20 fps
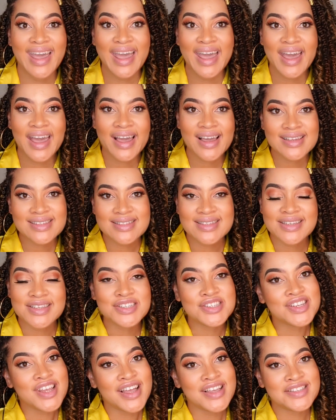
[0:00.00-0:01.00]
Hey
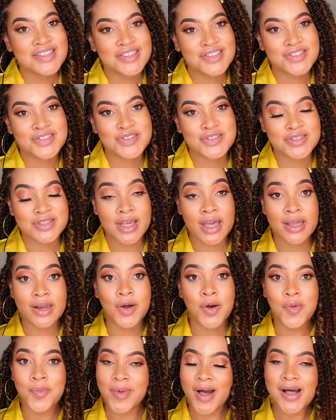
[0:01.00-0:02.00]
sunshines, it's your
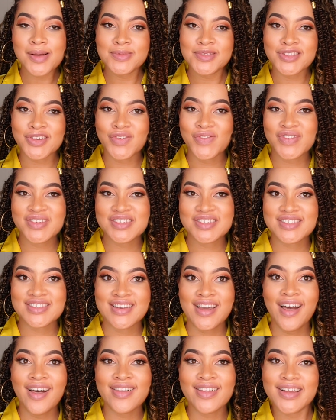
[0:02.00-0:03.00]
stay-at-home mom, Sophie
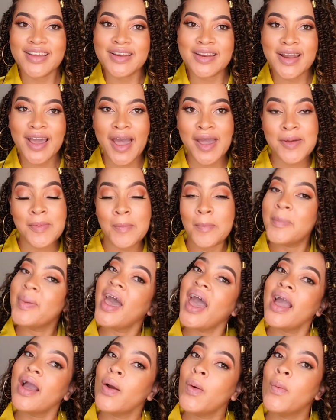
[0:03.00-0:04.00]
Chanel, and I am
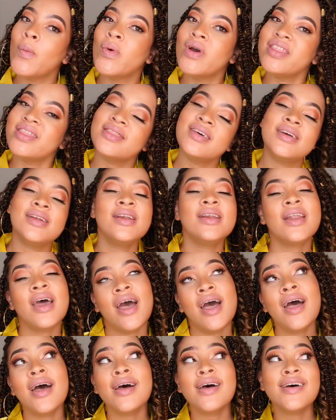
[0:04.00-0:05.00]
back with
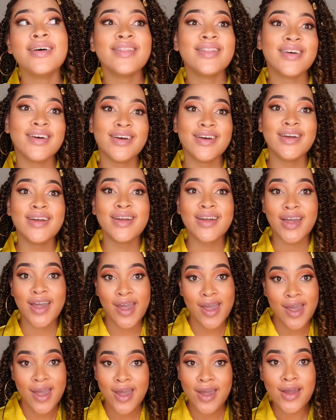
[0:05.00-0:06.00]
another
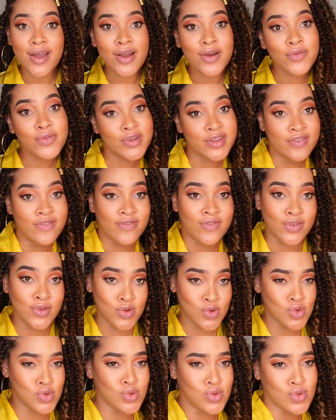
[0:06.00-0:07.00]
hair
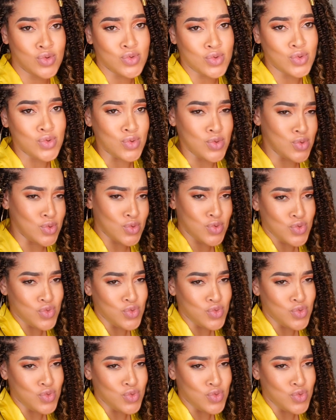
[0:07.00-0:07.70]
review.